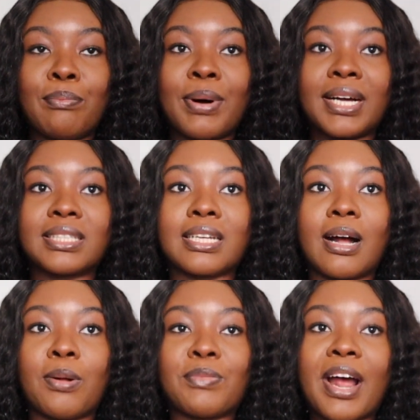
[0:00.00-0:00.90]
but
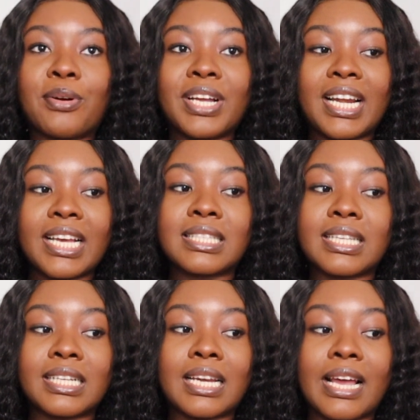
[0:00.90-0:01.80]
I realized
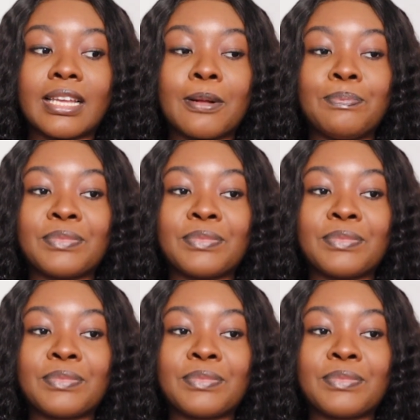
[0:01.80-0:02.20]
that like